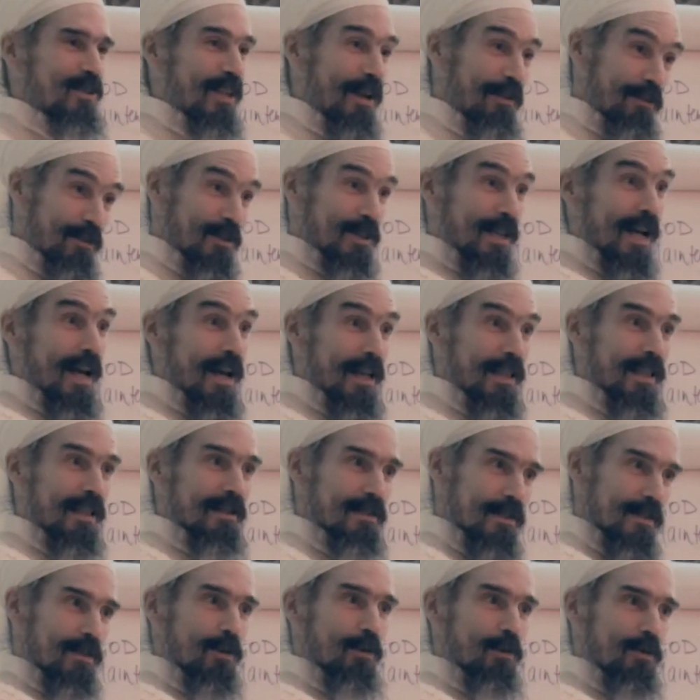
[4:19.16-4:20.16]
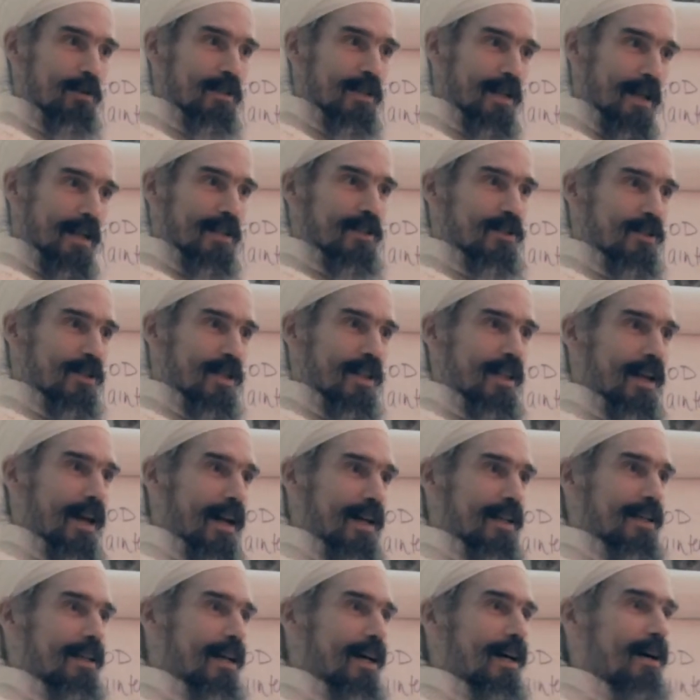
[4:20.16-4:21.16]
they're still attached to
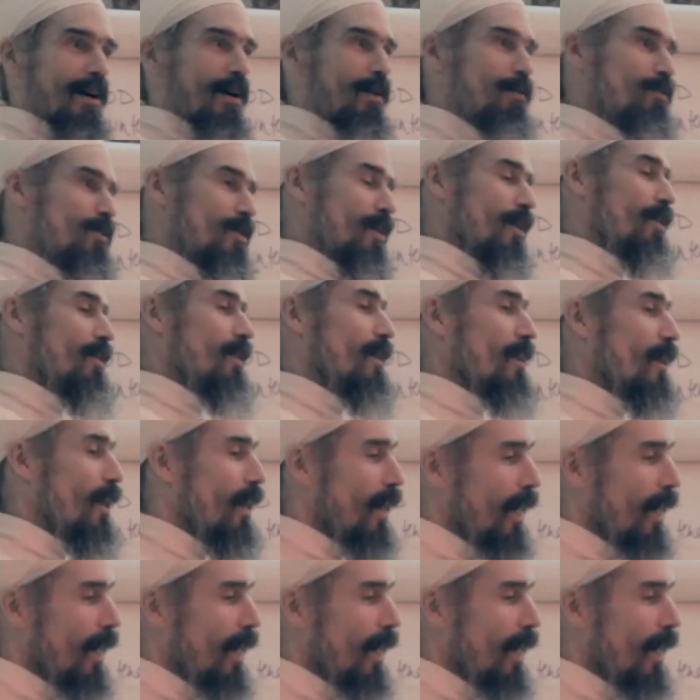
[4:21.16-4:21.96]
that. Yeah, I was only